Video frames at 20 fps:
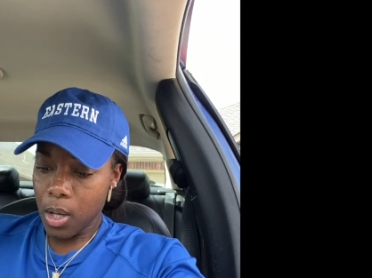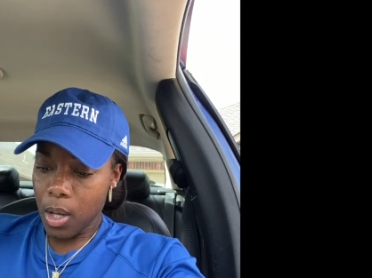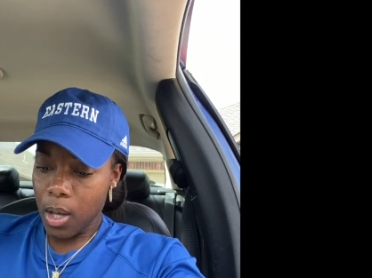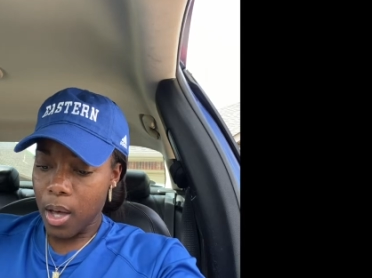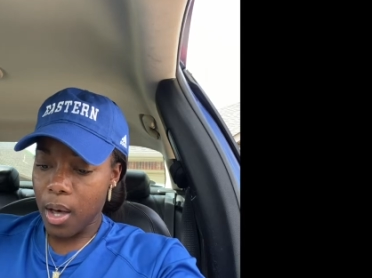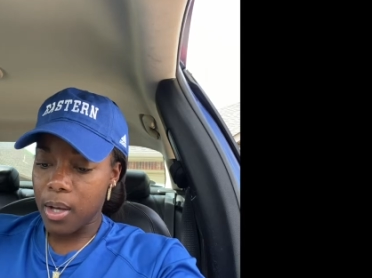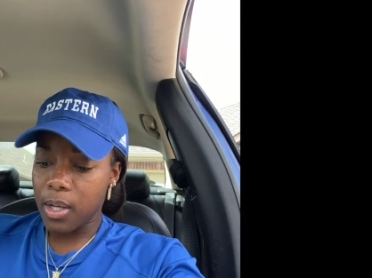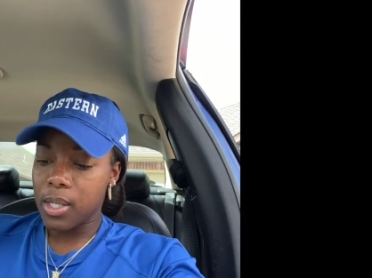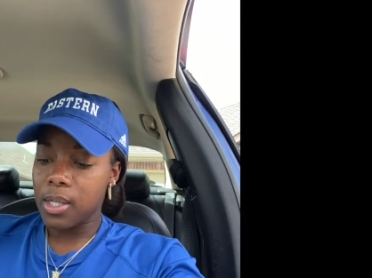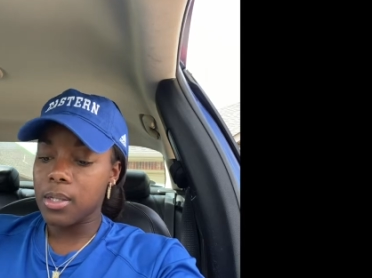
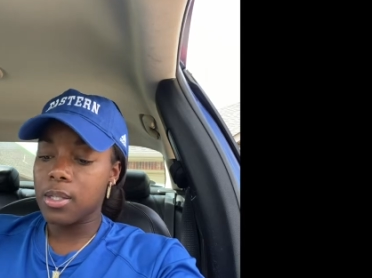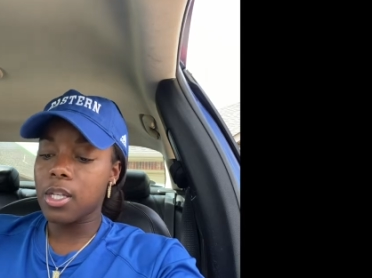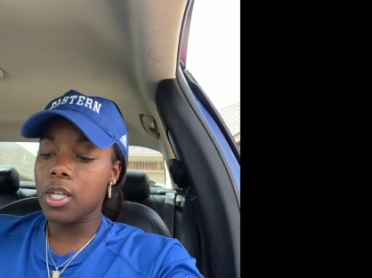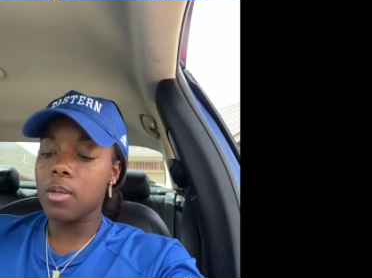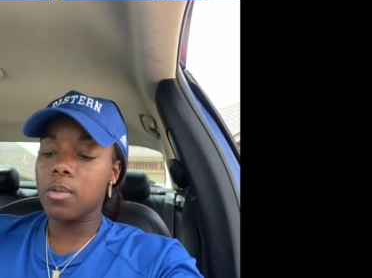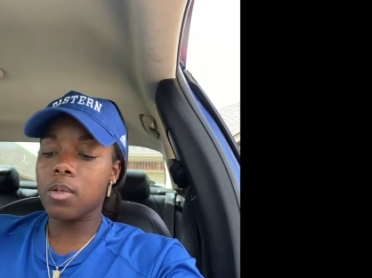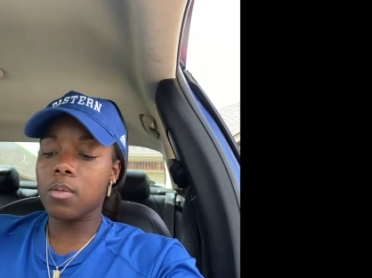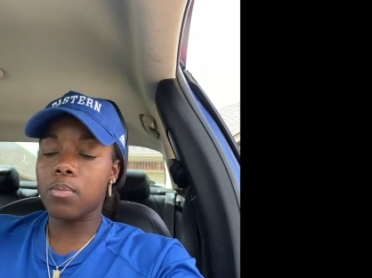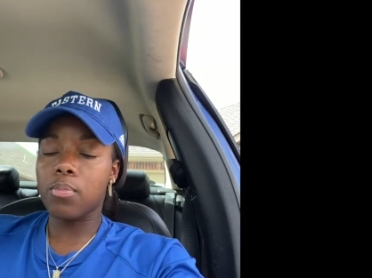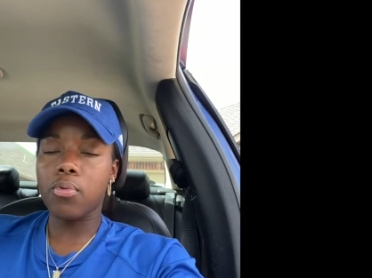how can
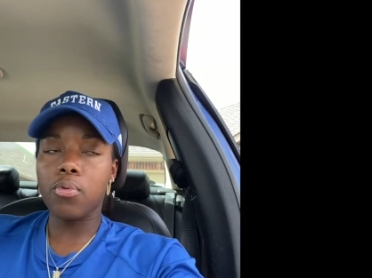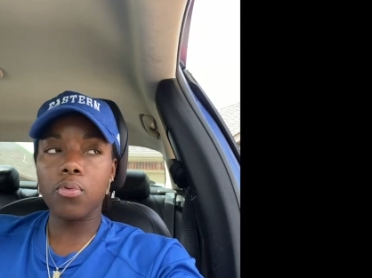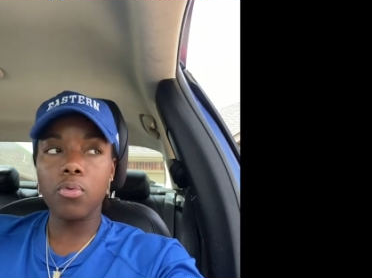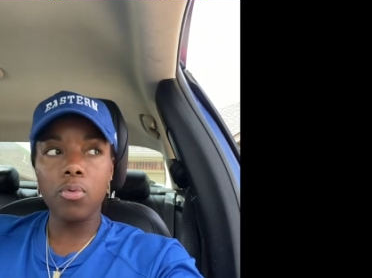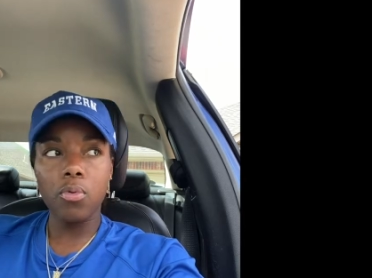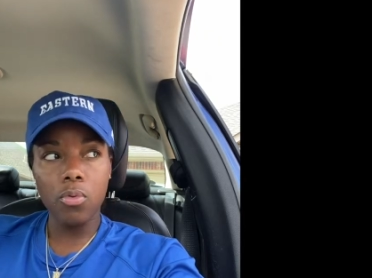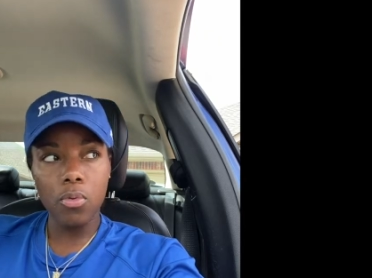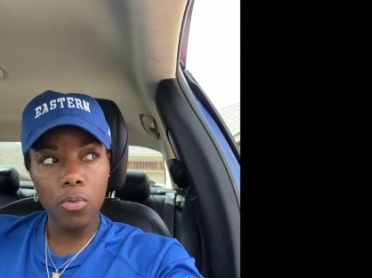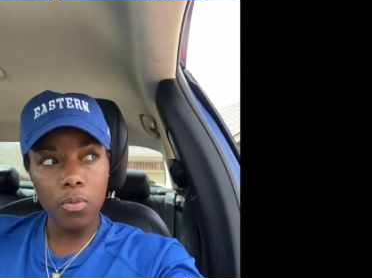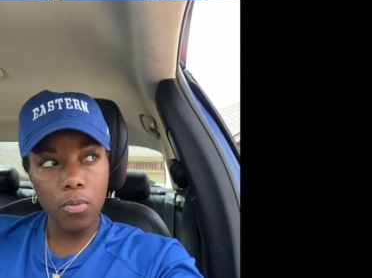teams
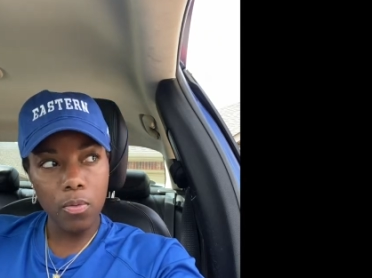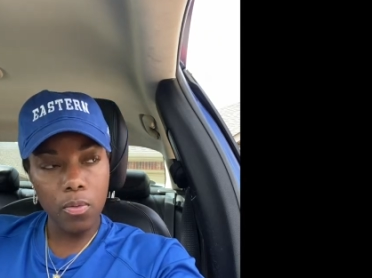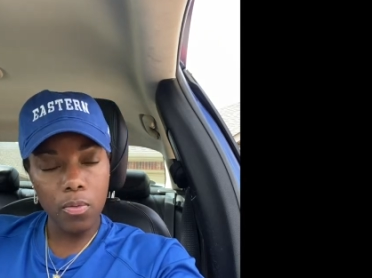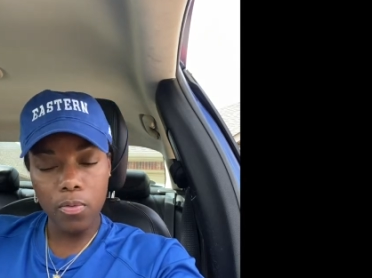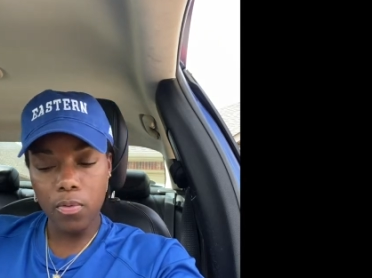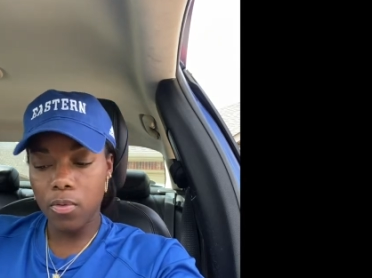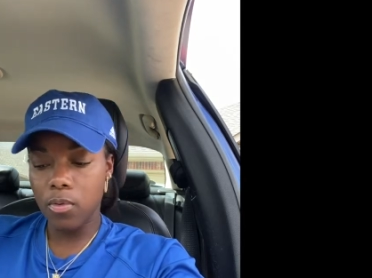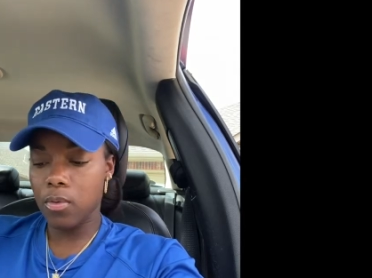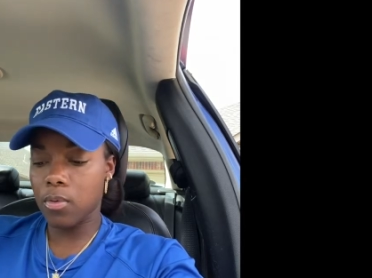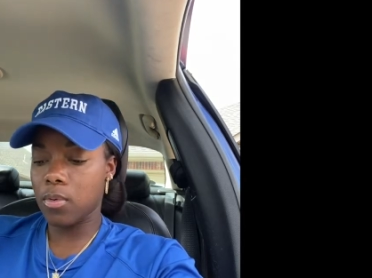improve
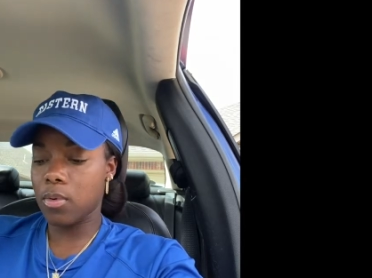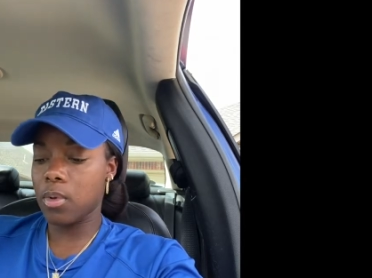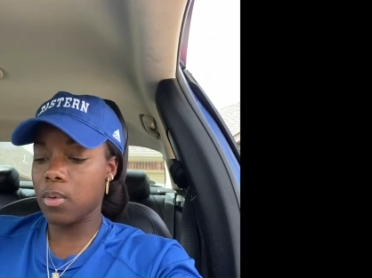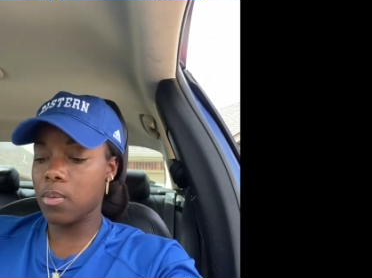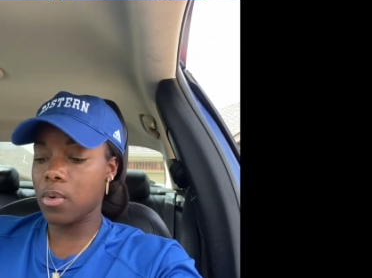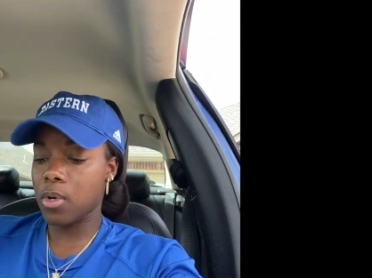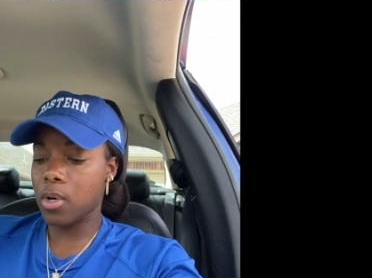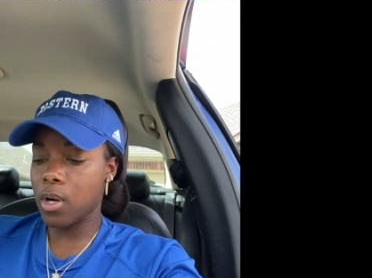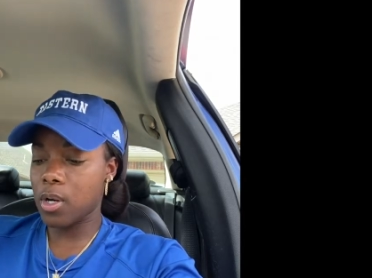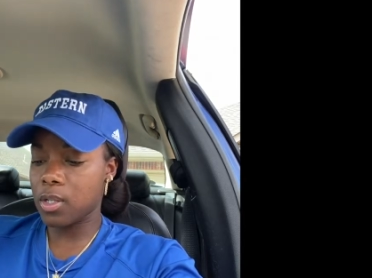in
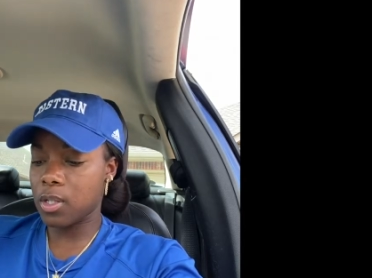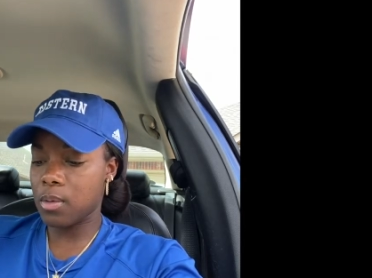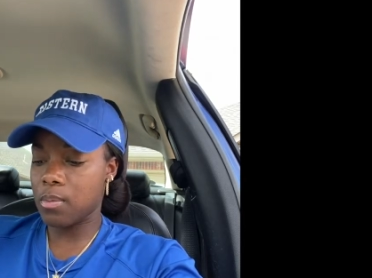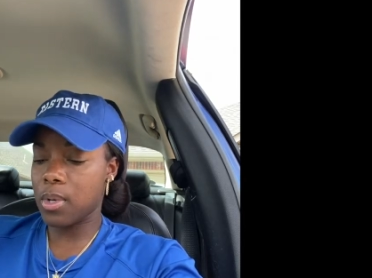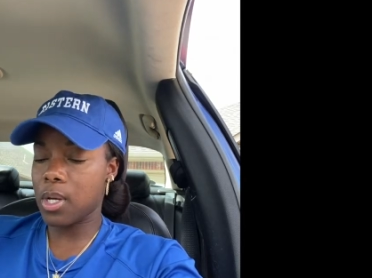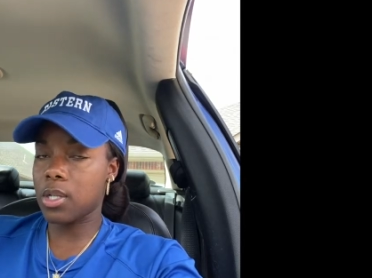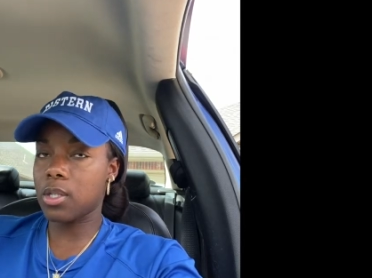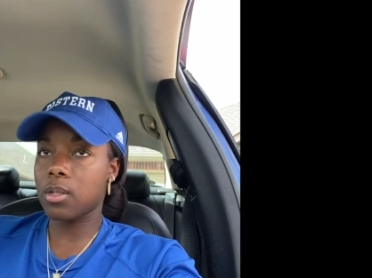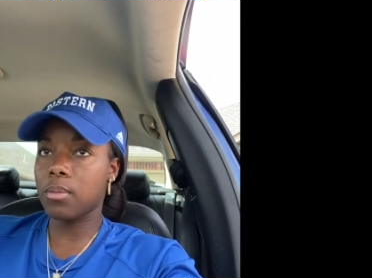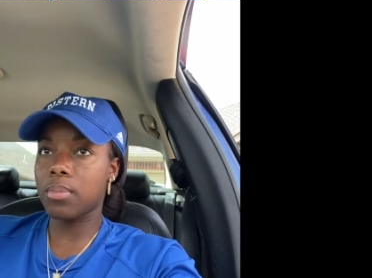regards to
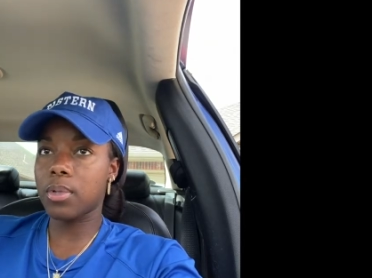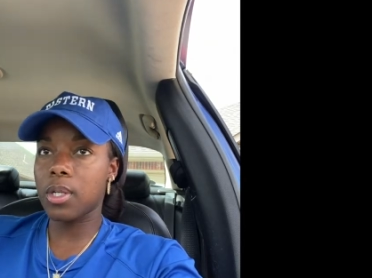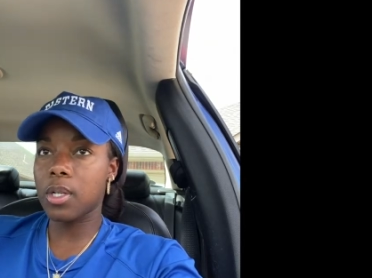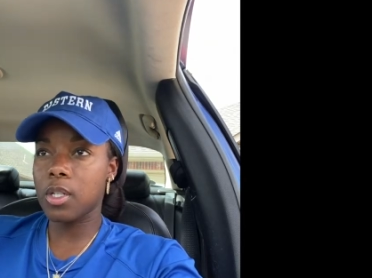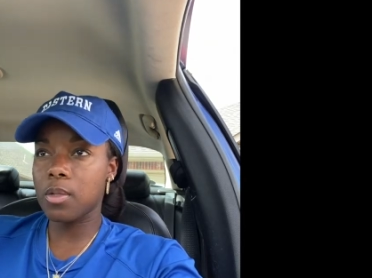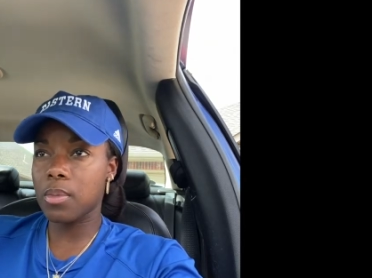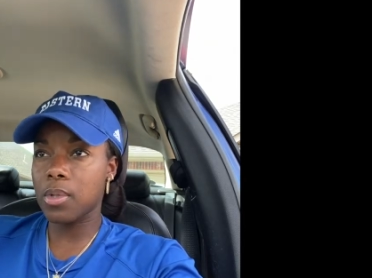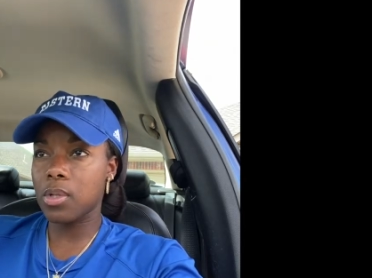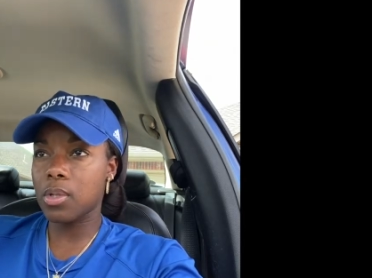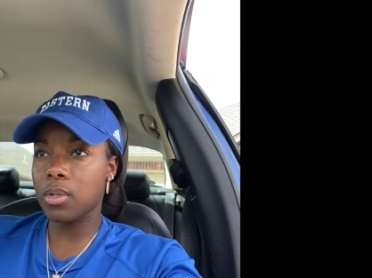managing
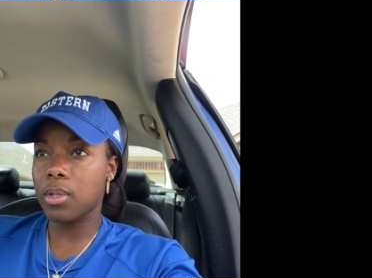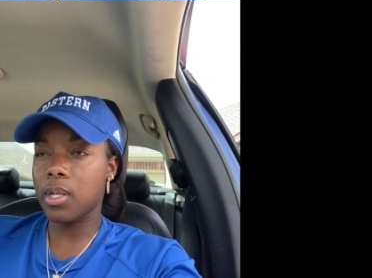players' mental